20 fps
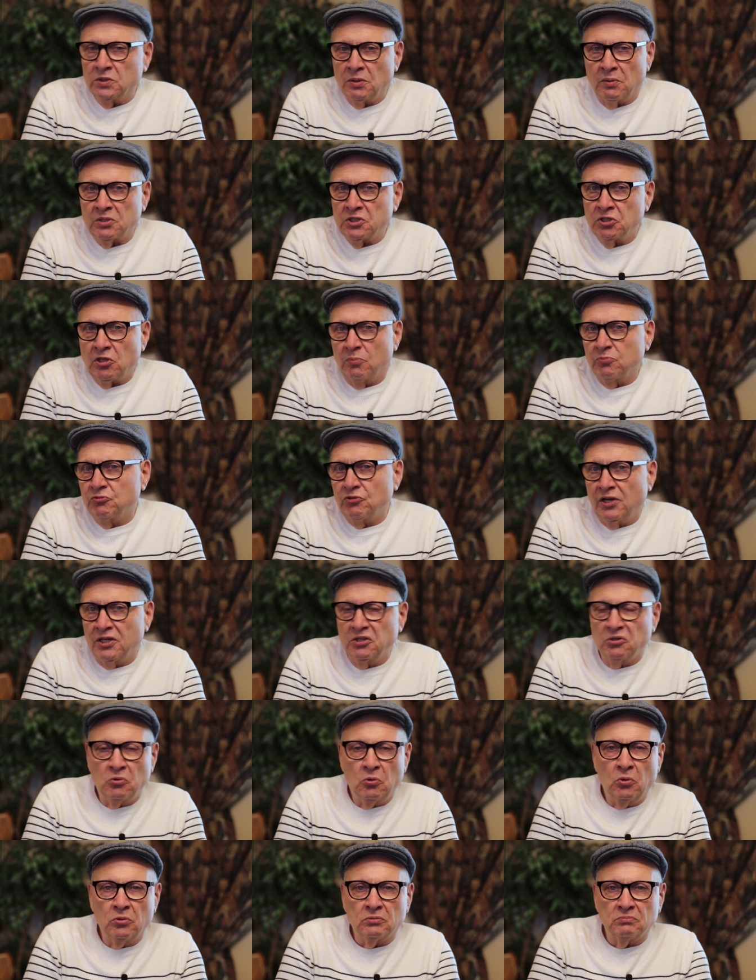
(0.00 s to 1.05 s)
I would stop trying to
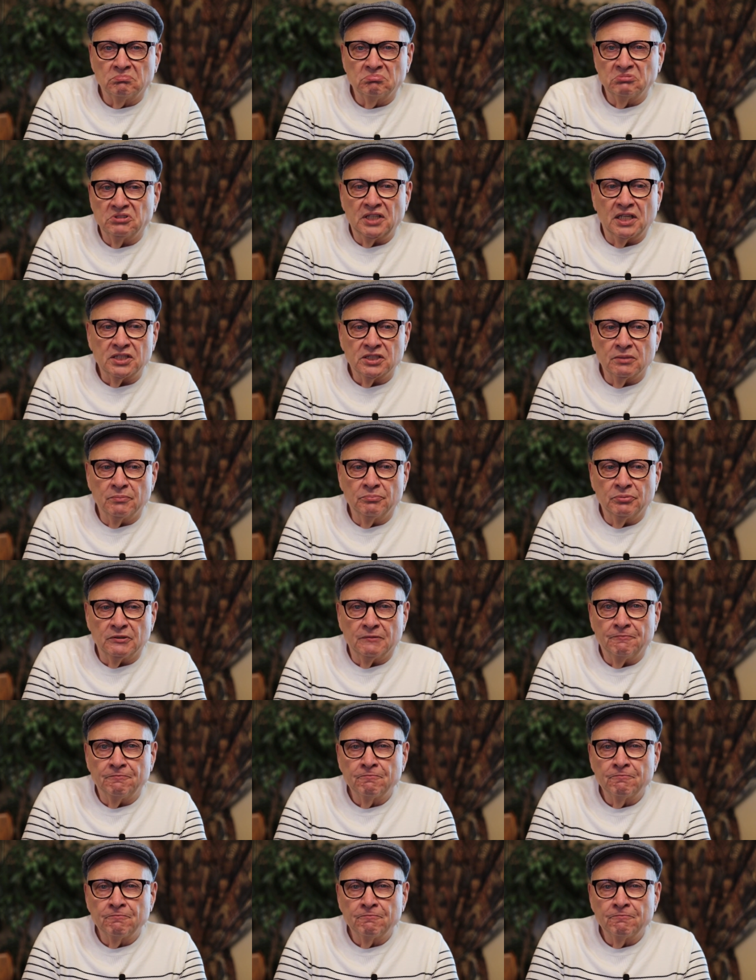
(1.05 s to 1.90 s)
call. It's that simple.